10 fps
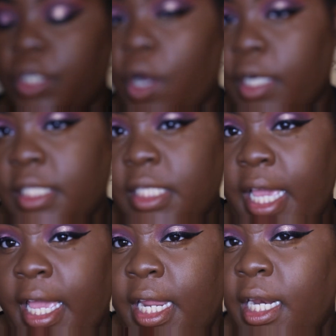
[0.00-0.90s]
dark
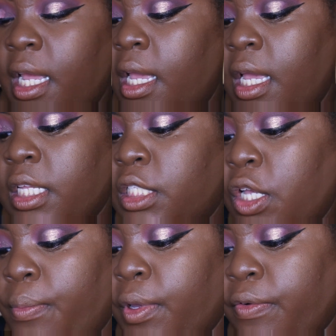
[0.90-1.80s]
skin.
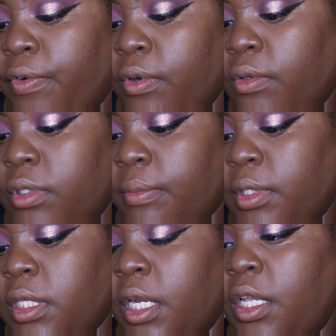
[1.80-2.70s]
So beautiful. So I'm
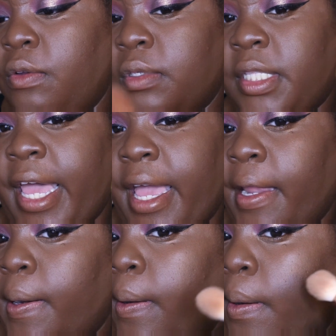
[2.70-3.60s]
just going to use that